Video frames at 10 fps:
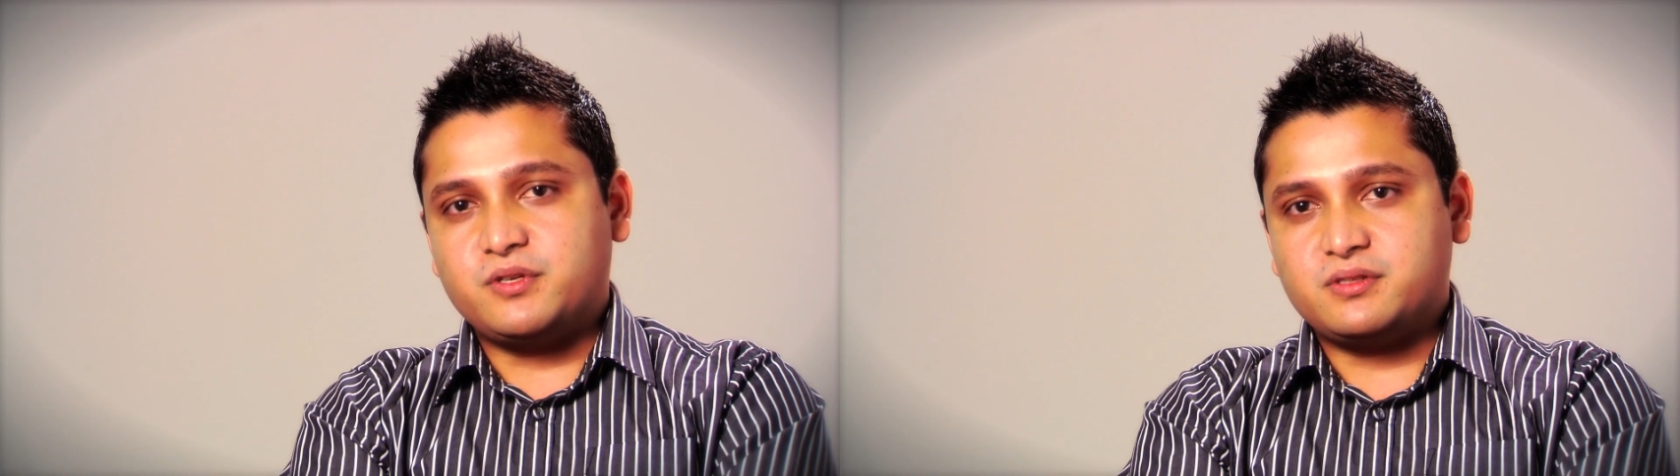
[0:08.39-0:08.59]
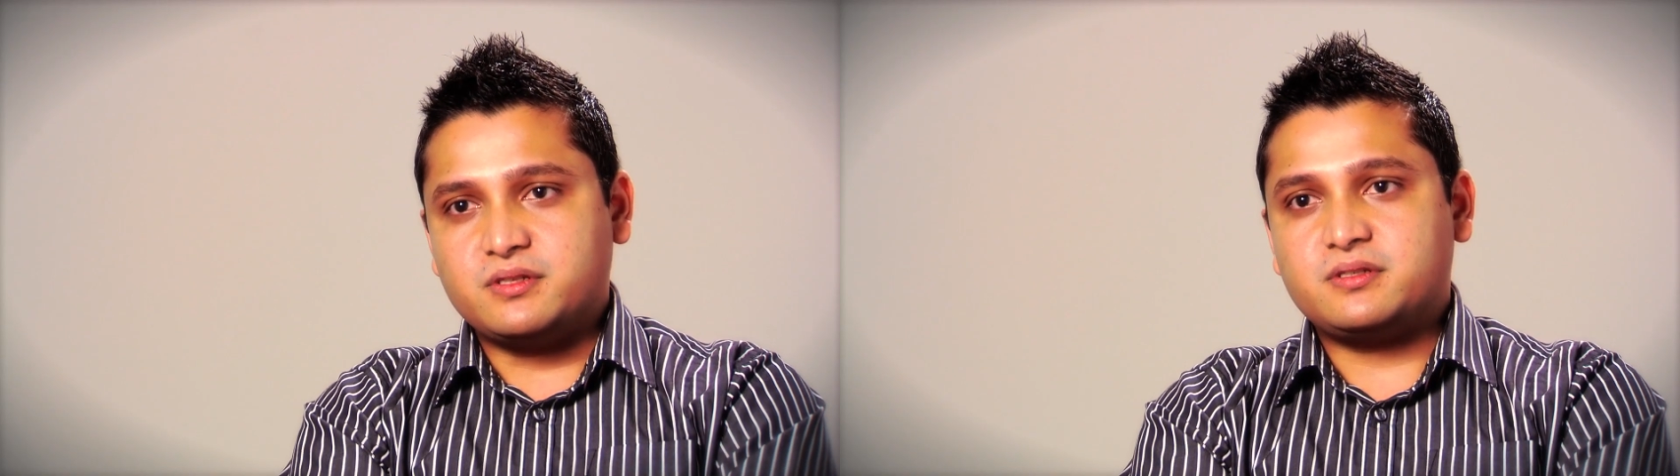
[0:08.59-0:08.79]

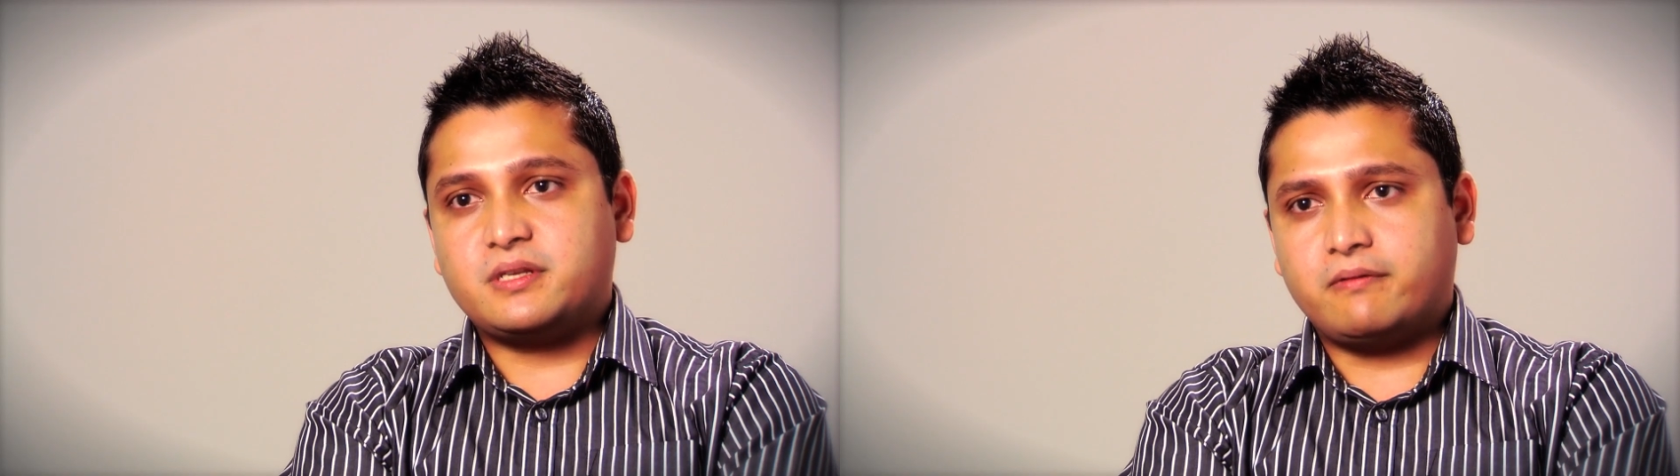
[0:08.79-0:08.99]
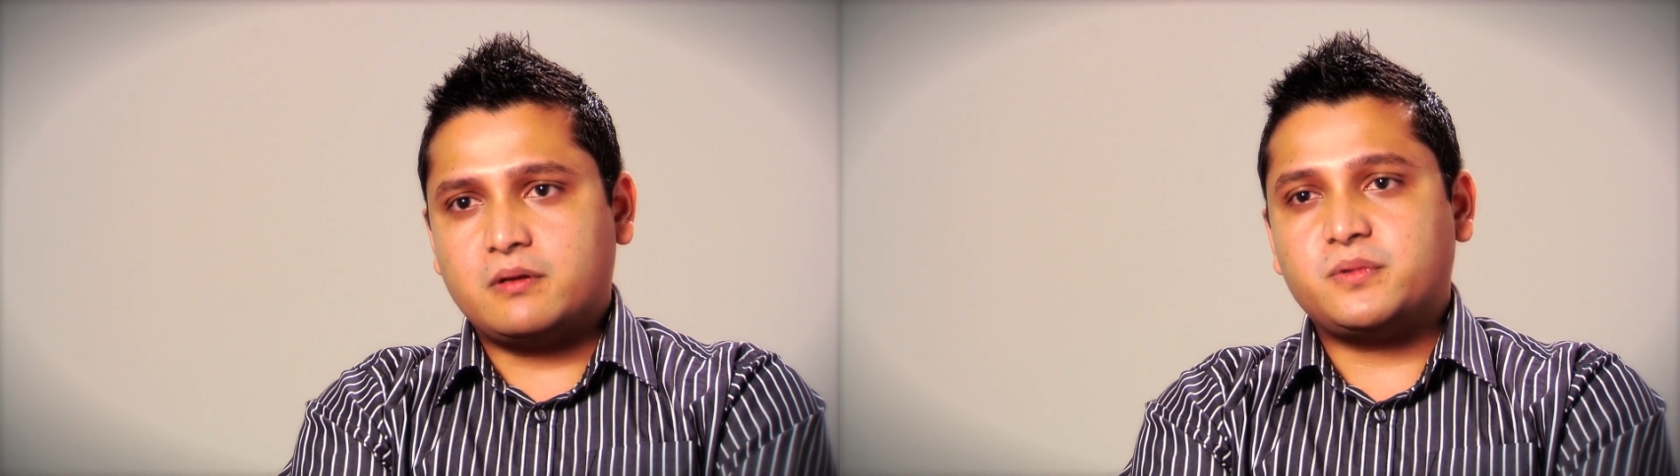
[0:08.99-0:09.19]
business
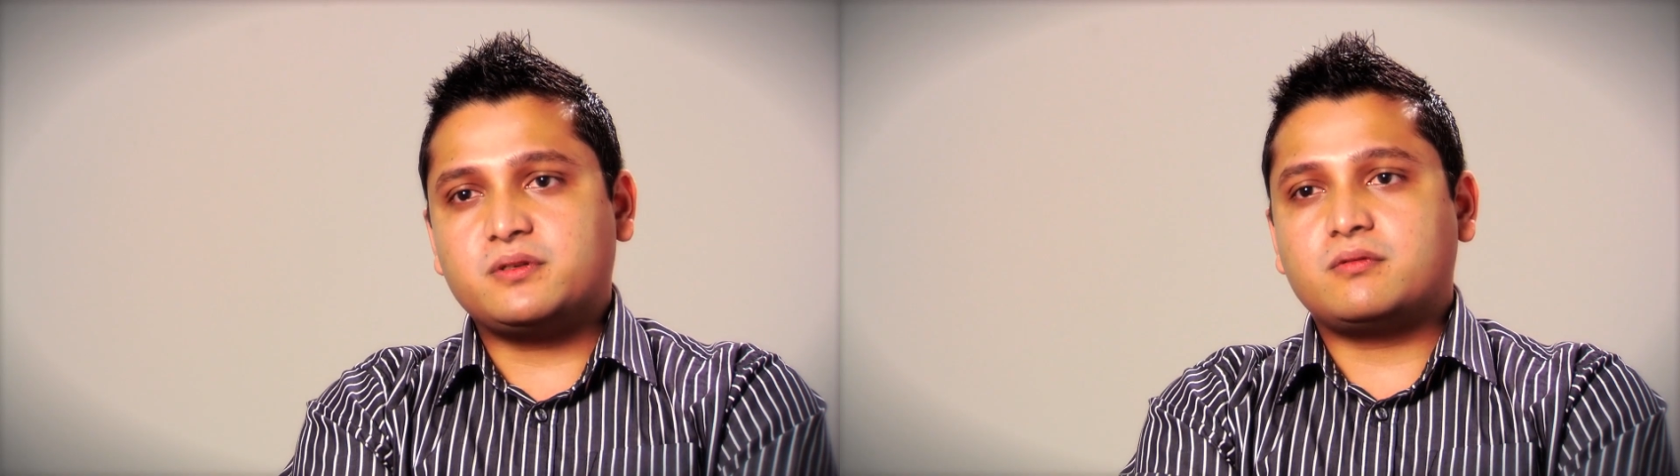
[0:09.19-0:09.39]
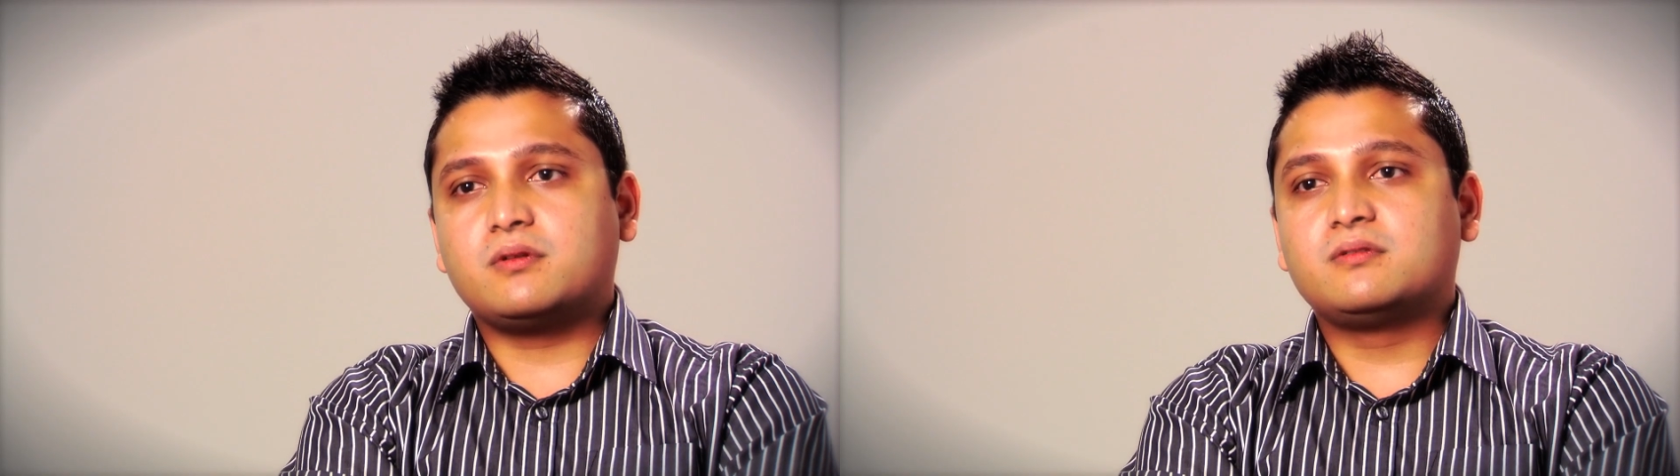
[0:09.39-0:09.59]

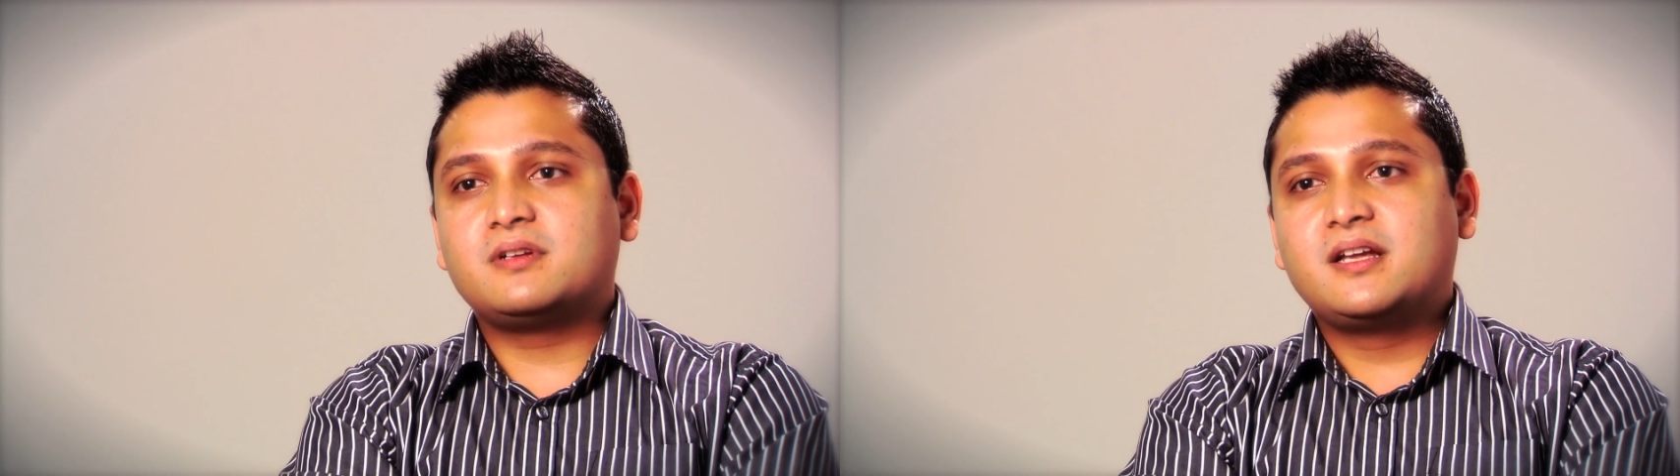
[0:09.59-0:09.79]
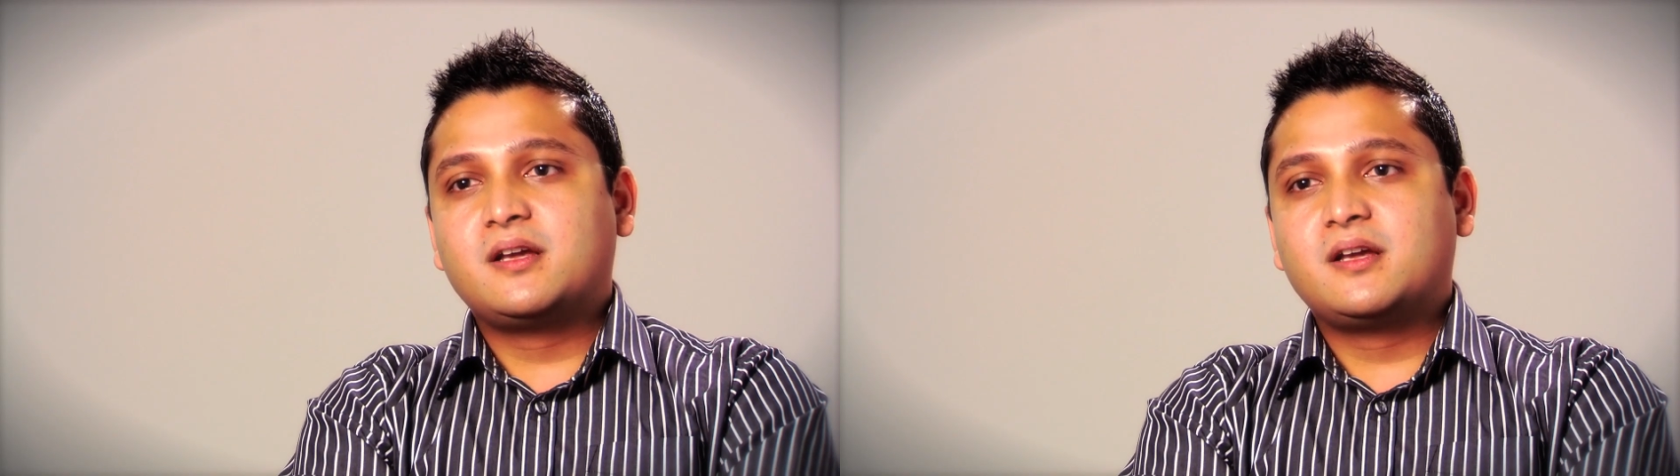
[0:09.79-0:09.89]
development role